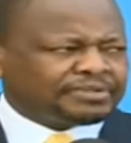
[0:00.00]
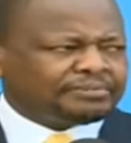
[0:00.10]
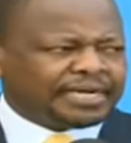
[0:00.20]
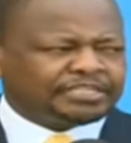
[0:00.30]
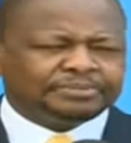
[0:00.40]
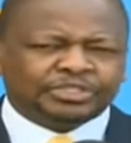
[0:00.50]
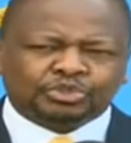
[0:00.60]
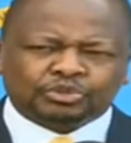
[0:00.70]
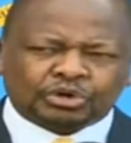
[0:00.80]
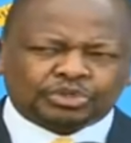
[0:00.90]
my speech, to
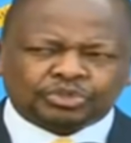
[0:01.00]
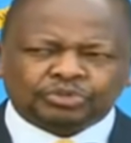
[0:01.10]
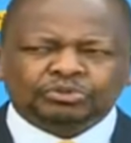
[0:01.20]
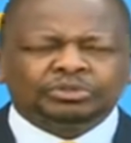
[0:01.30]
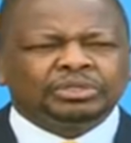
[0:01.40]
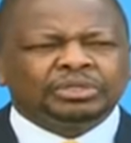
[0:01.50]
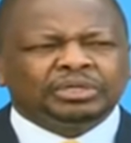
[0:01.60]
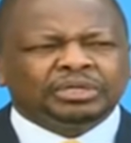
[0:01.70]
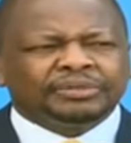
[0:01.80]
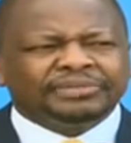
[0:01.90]
talk to
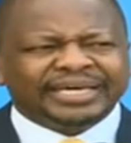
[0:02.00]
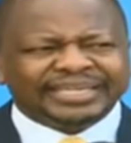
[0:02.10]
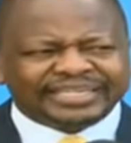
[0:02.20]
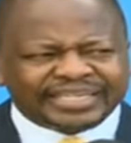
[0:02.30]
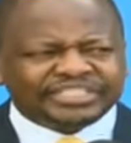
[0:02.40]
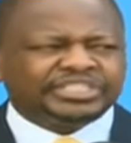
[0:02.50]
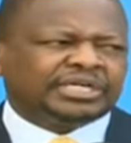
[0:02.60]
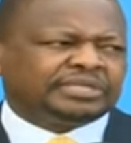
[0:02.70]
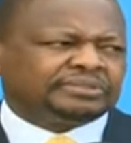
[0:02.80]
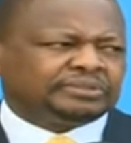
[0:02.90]
the danger
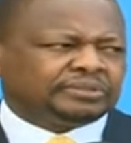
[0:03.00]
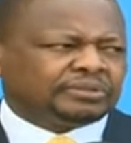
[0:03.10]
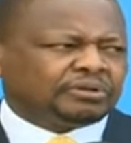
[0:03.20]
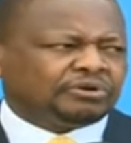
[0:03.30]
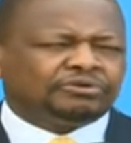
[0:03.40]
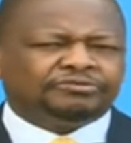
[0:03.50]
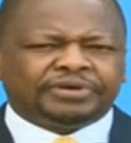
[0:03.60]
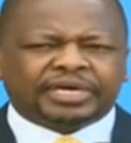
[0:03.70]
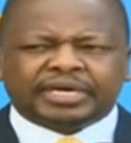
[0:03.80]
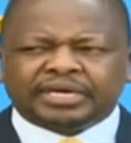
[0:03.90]
of
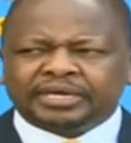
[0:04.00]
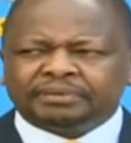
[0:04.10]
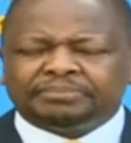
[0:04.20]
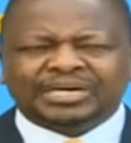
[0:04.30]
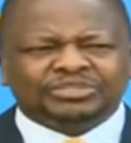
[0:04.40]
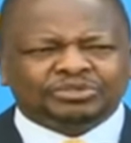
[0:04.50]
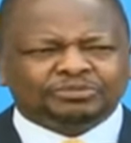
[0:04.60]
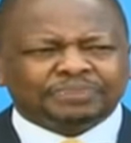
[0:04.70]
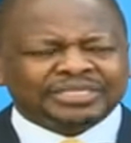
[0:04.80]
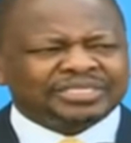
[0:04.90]
persons
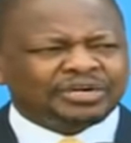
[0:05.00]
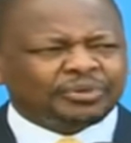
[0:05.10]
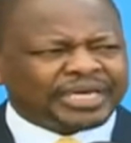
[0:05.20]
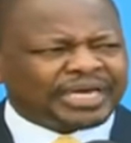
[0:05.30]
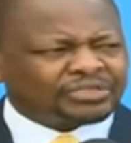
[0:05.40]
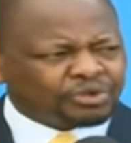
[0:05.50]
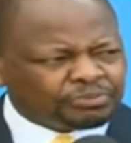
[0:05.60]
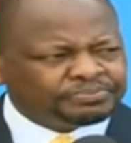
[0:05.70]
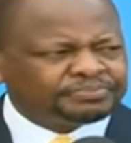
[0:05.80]
passing away at home,